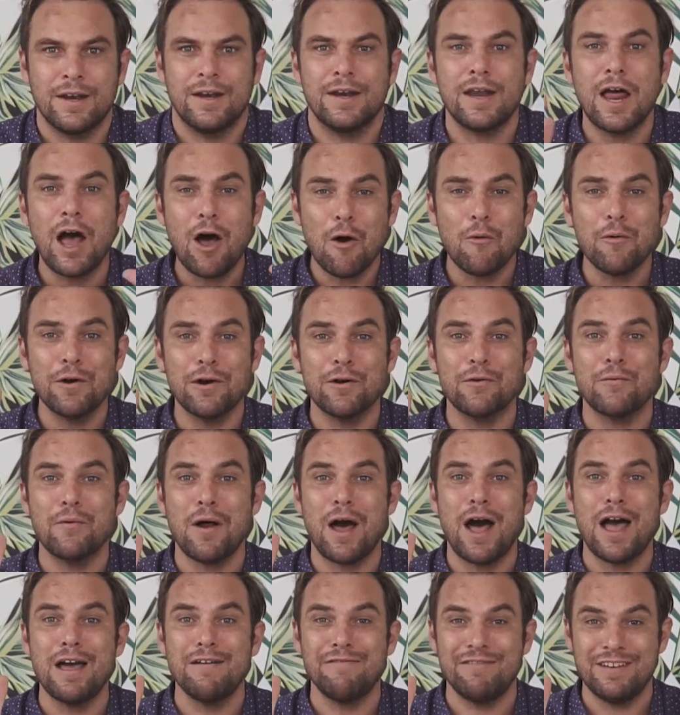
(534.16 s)
Now we're
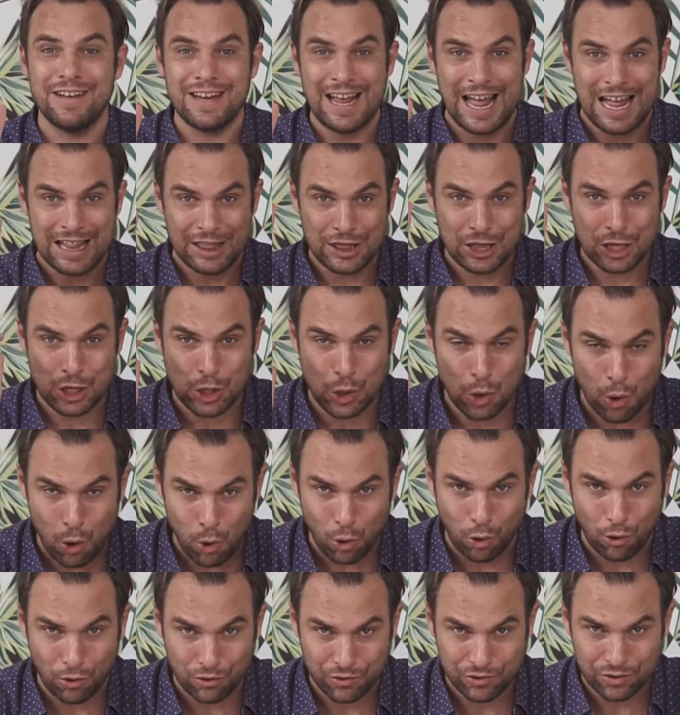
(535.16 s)
arriving at the
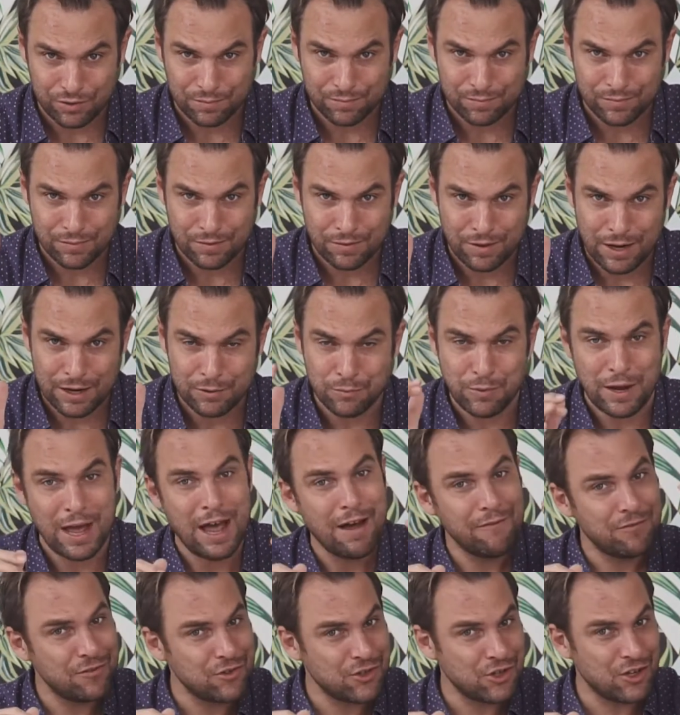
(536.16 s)
cold, right? We
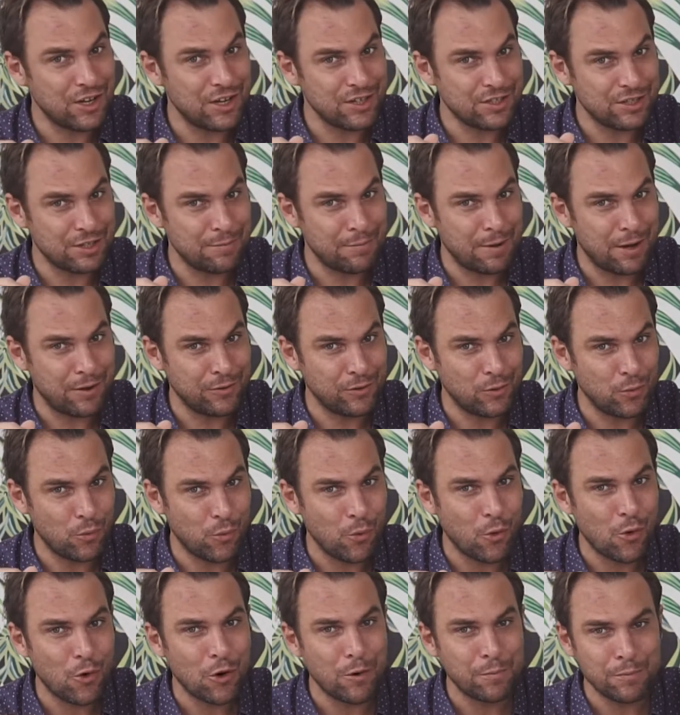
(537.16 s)
have discussed about the
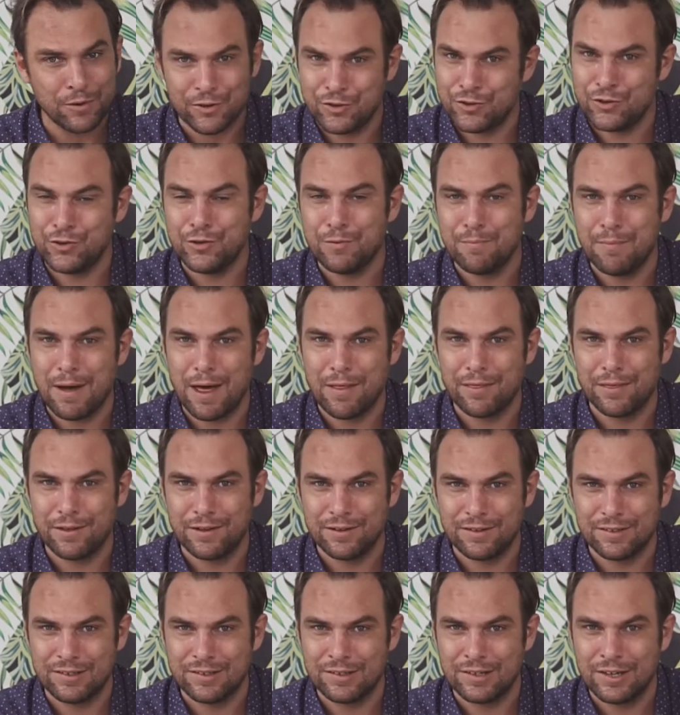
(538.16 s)
warm, the 2
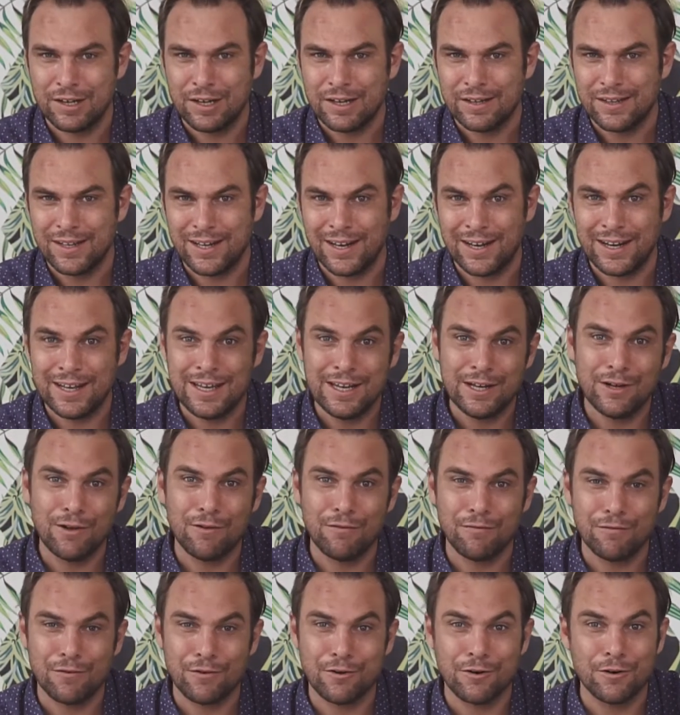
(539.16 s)
methods, the legal
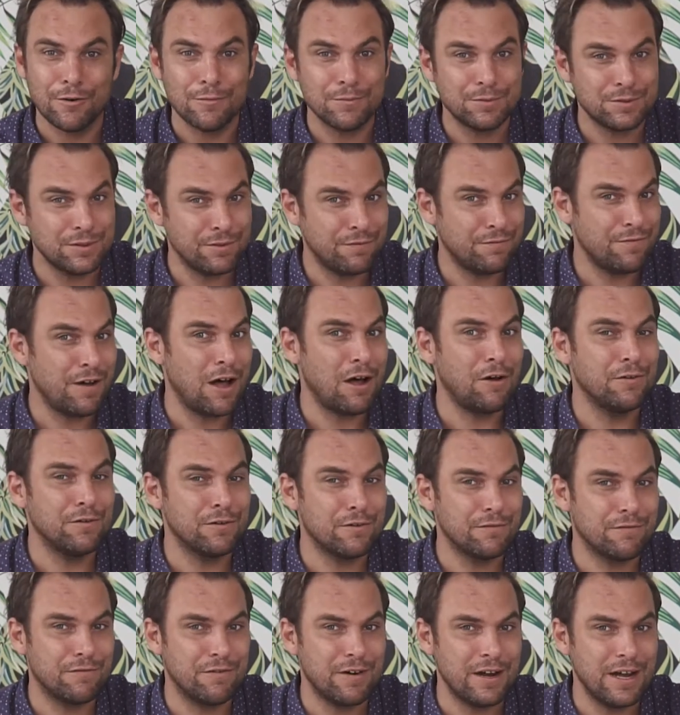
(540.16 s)
firms, the
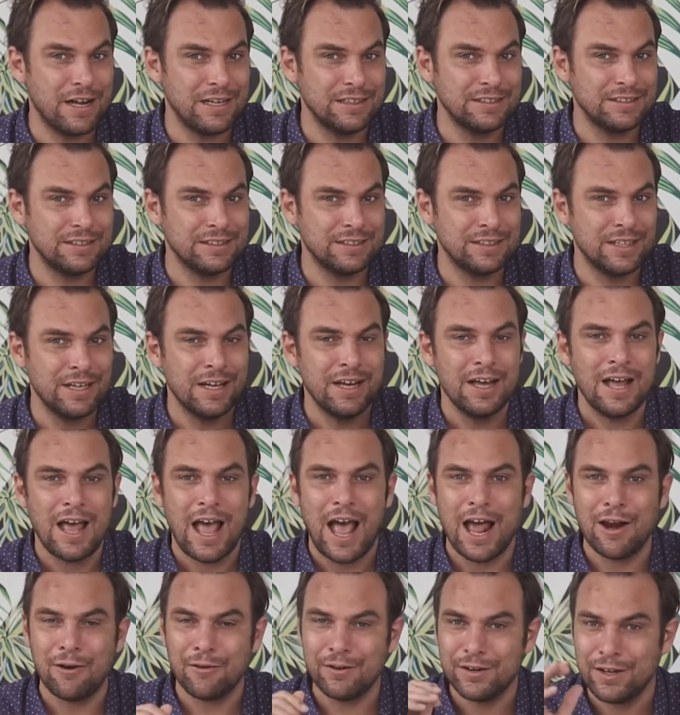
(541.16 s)
founder friends.
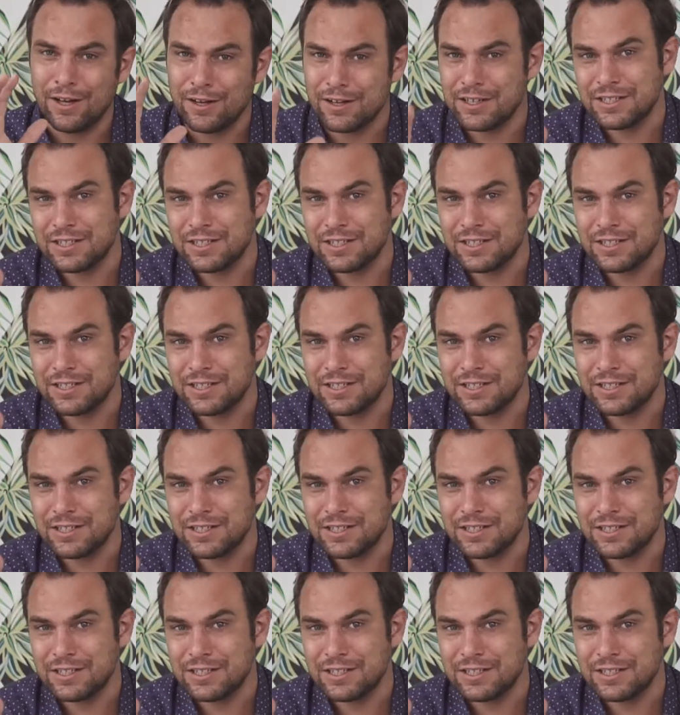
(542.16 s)
And on the other